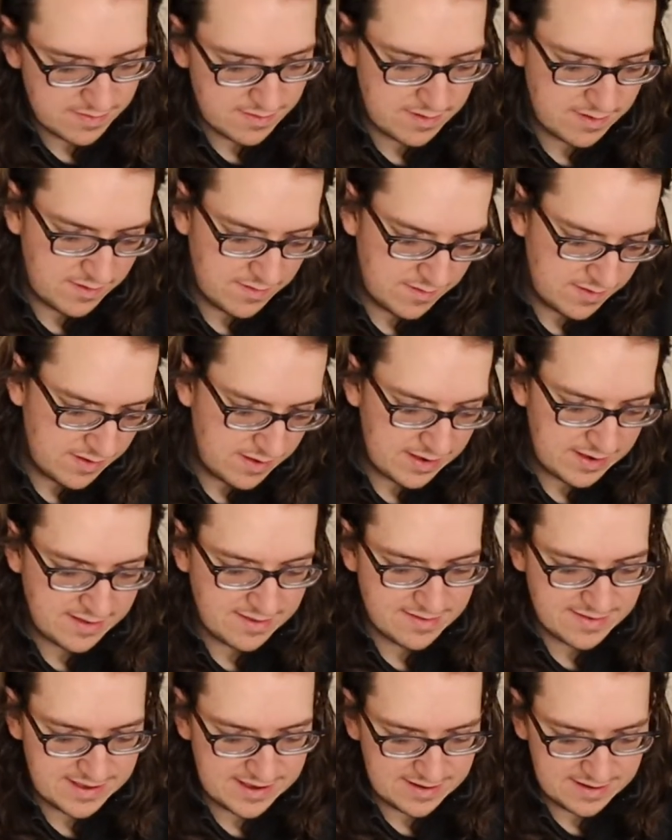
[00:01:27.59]
Oh, it
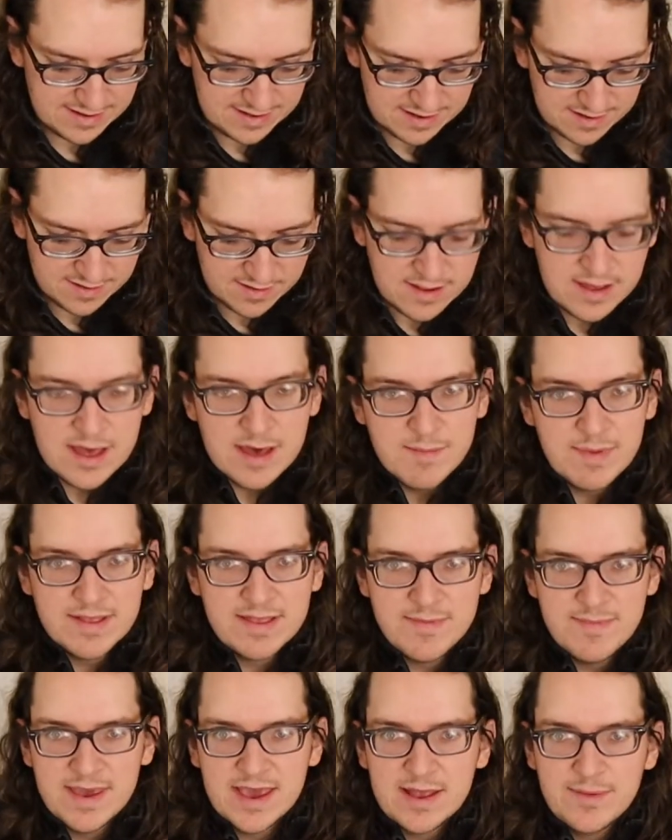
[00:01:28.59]
doesn't say it on here. But
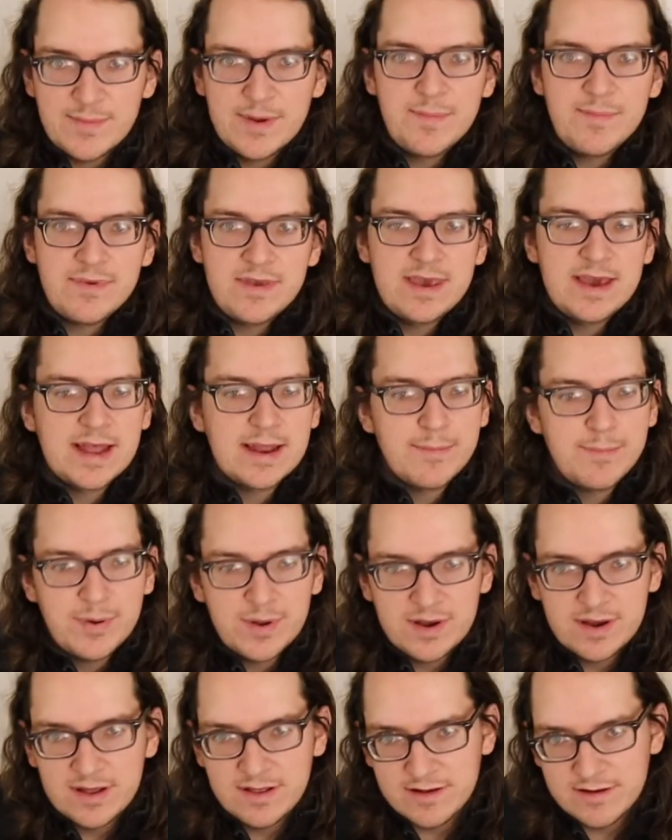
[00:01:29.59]
to make them up, you gotta
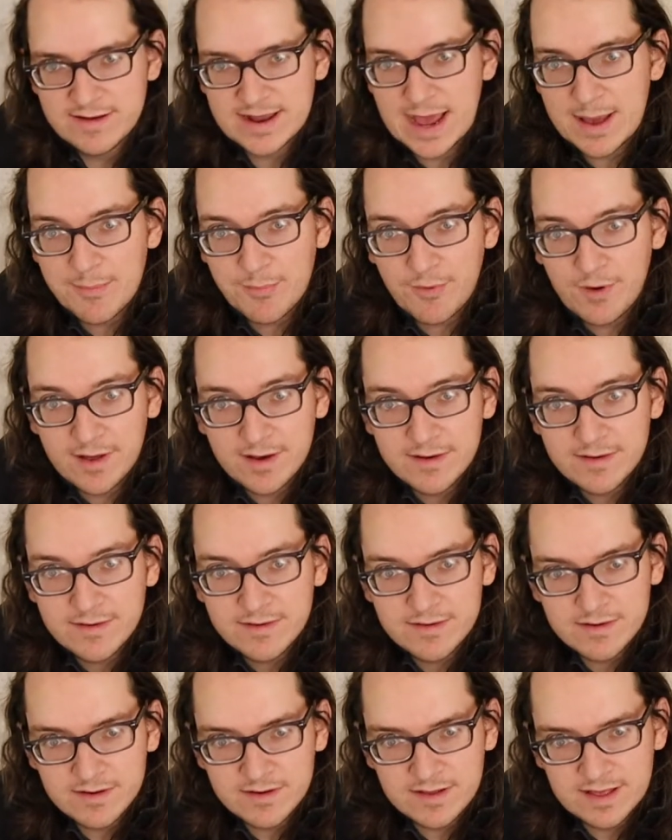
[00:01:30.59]
put it under tap water,
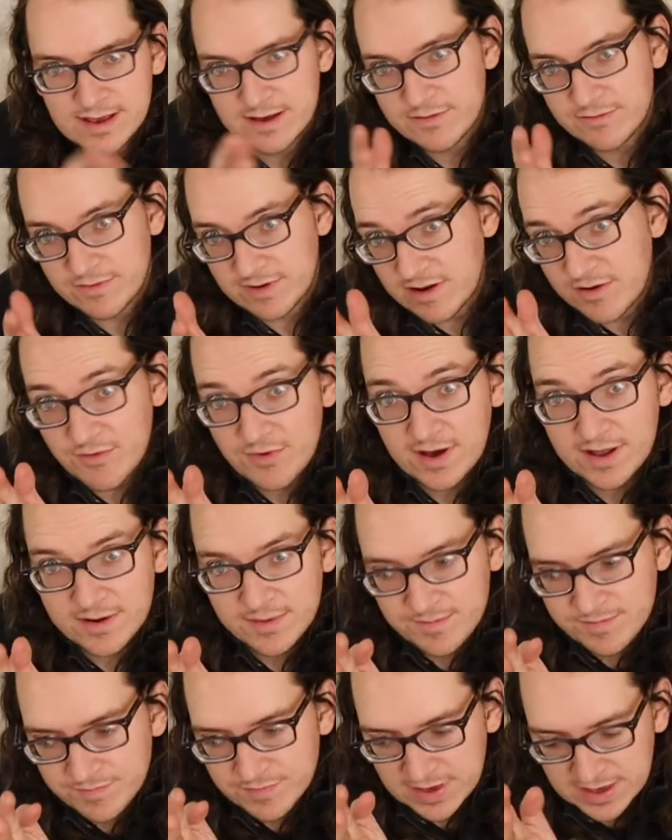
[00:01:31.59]
or like running
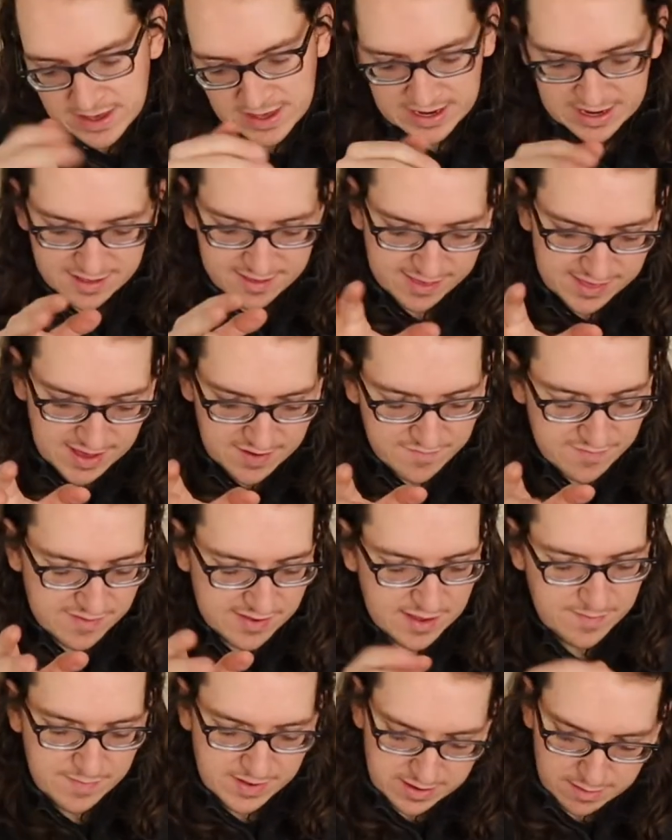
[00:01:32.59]
water, and it softens
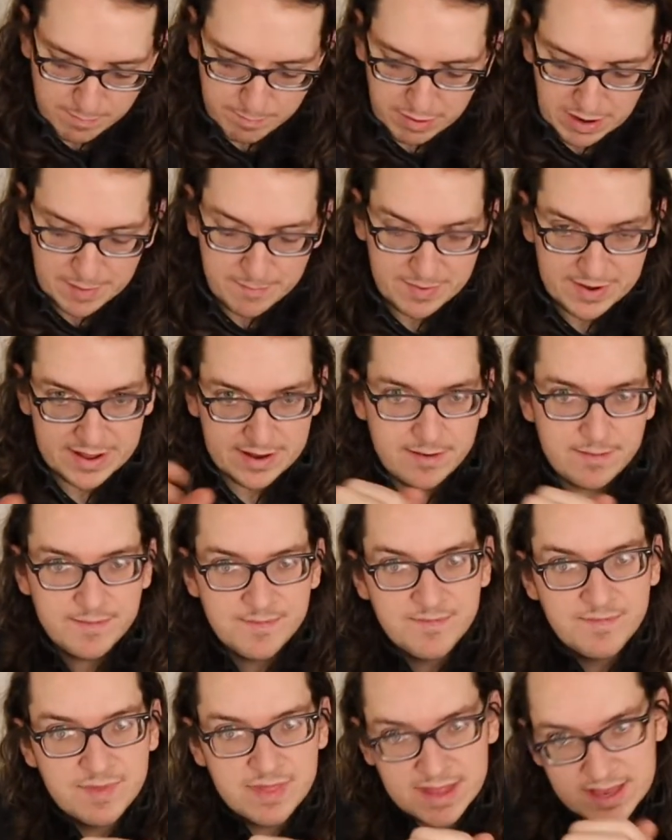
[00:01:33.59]
it up and you plop it in,
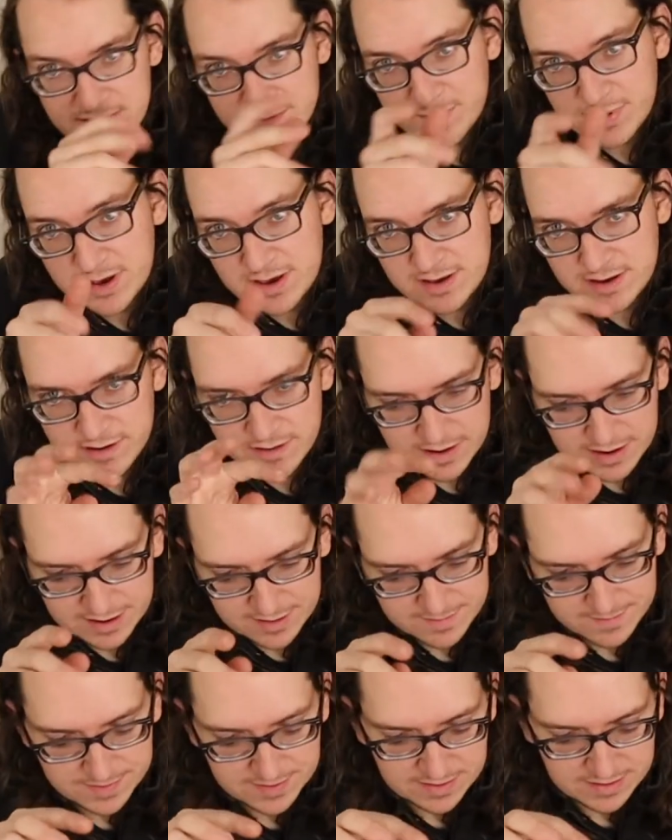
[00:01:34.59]
then you put your
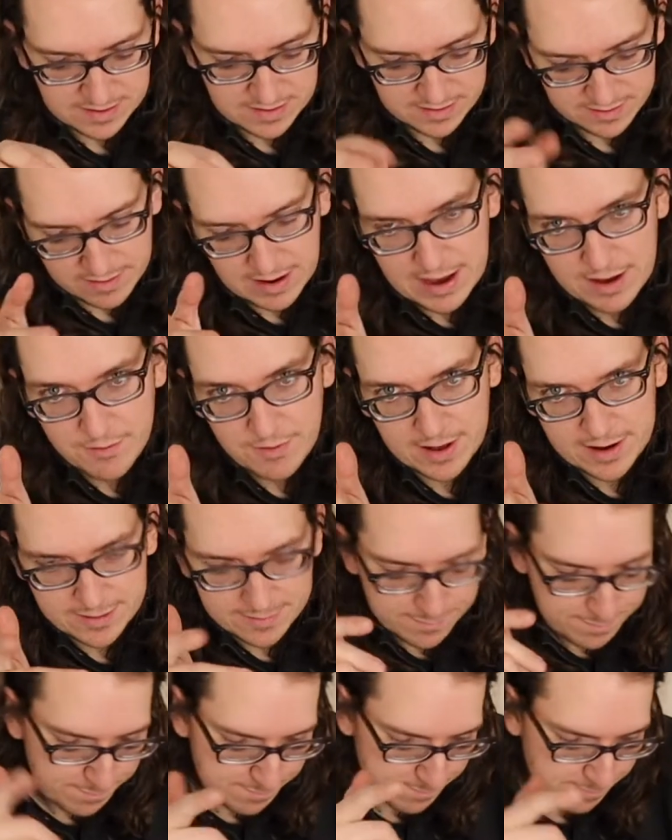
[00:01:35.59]
uh, your hot
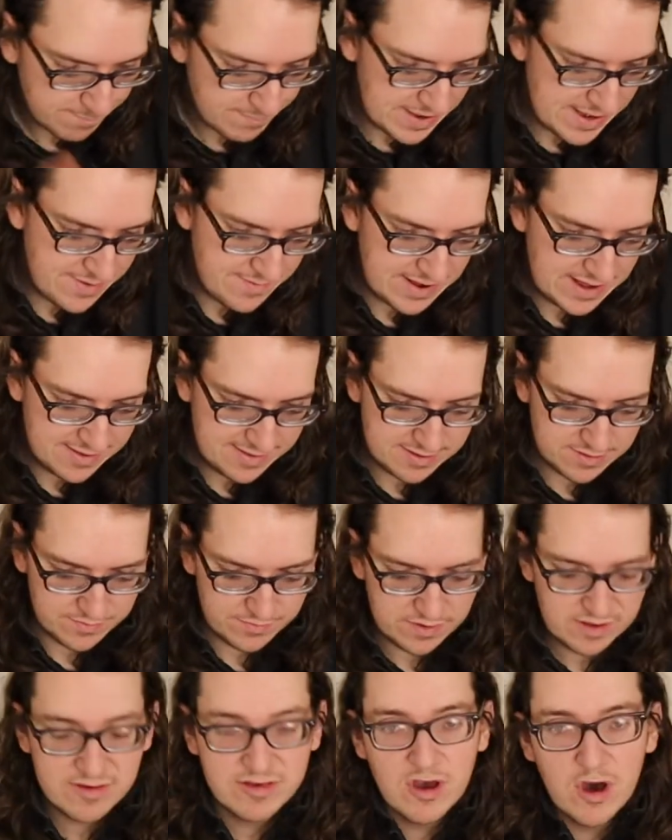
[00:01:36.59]
water. Anyway, so
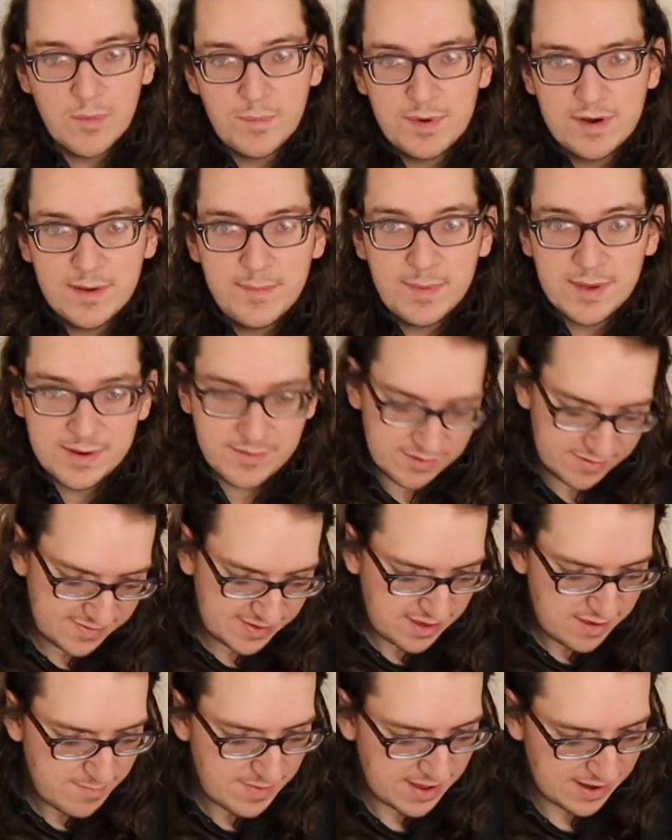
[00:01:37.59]
we'll just open it up and we'll
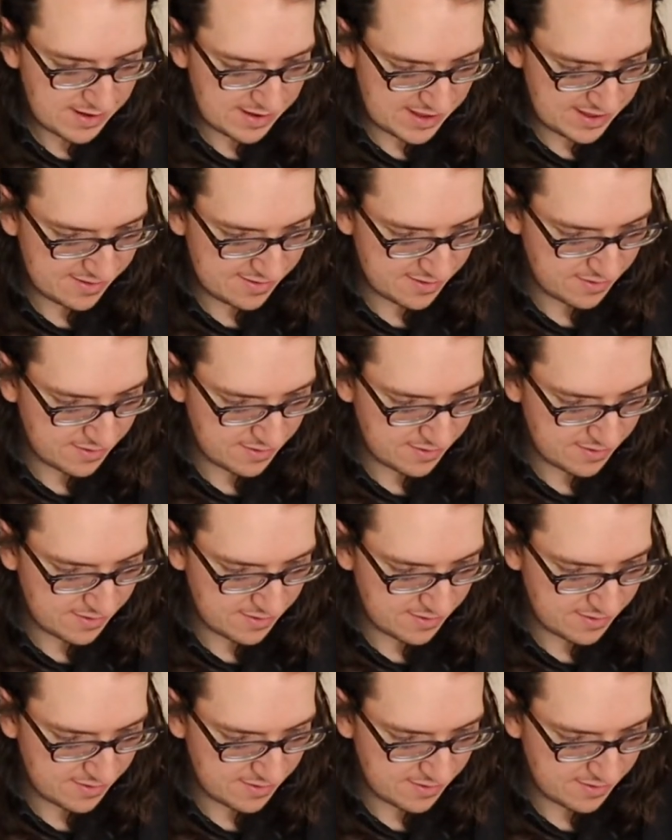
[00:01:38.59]
see about it, guys.